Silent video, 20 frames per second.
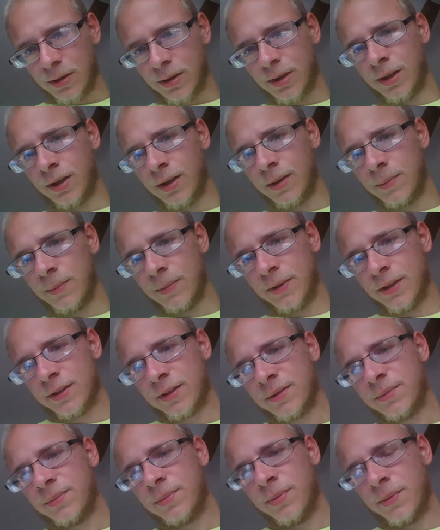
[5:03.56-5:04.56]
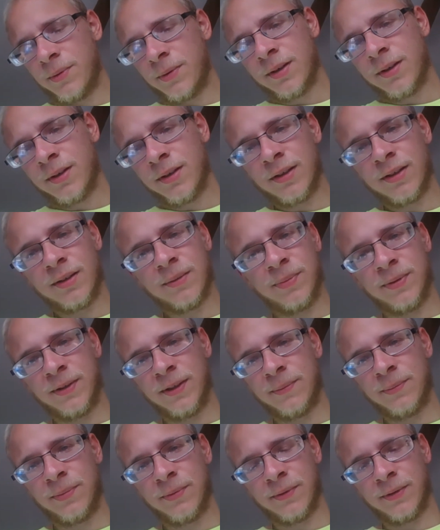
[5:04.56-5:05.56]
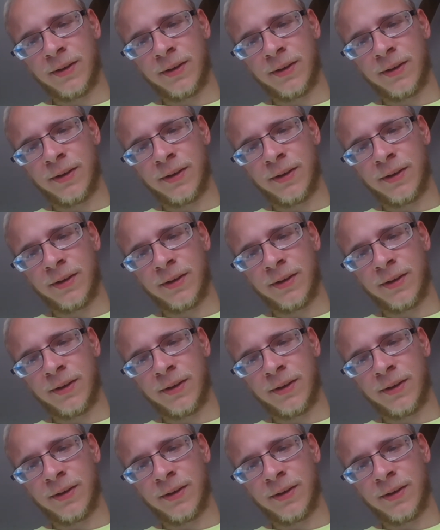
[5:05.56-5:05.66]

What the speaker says: And I'm disappointed in the people